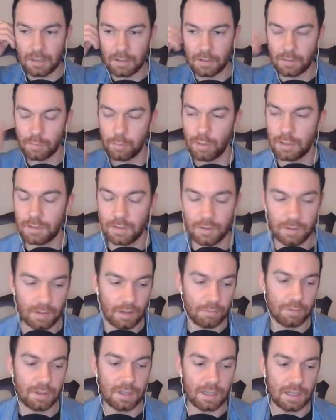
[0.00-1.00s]
because what does
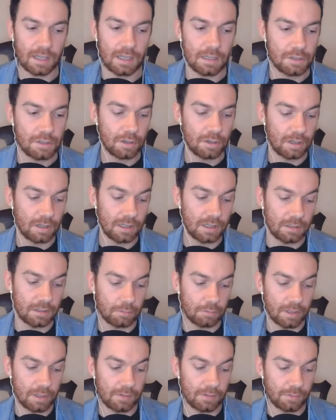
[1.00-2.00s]
everything hinge on in
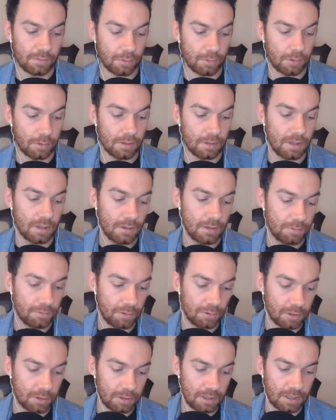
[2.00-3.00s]
Greece for
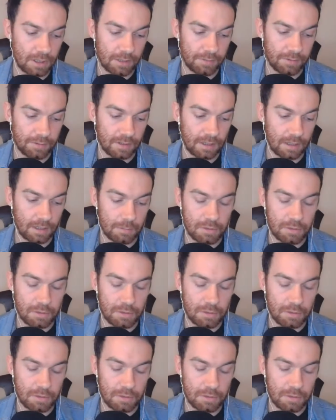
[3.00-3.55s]
a good lifestyle?